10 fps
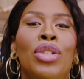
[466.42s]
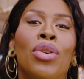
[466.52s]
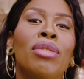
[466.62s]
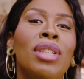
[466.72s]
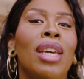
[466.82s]

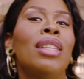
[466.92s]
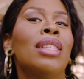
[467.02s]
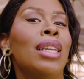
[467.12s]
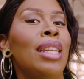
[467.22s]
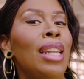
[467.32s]
Trotech is
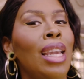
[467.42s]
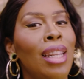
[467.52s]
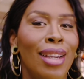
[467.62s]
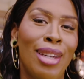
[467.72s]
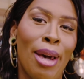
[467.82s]
a
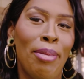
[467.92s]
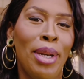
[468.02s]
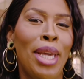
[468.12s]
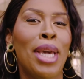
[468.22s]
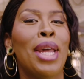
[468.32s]
Canadian
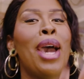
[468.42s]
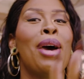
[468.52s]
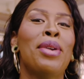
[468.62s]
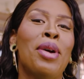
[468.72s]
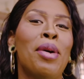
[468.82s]
company, and
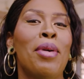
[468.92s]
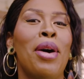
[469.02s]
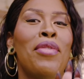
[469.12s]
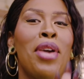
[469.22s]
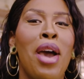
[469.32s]
I don't know
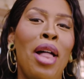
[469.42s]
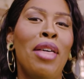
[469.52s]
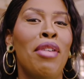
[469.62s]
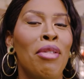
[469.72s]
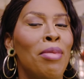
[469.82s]
uh, if y'all
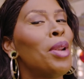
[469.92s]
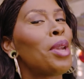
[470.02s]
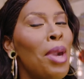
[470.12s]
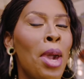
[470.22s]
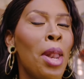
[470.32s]
have ever been to
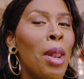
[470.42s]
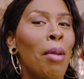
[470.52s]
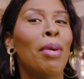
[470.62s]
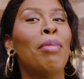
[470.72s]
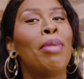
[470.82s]
Canada,
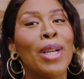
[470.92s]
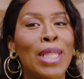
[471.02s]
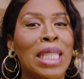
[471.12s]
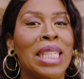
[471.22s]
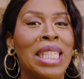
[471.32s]
but
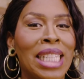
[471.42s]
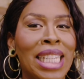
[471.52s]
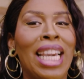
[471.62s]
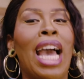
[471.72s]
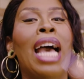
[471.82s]

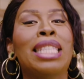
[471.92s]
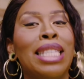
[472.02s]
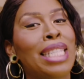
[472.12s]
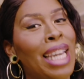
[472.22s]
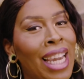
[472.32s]
personally, I
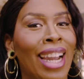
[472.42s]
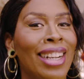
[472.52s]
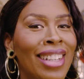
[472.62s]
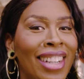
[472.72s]
stand.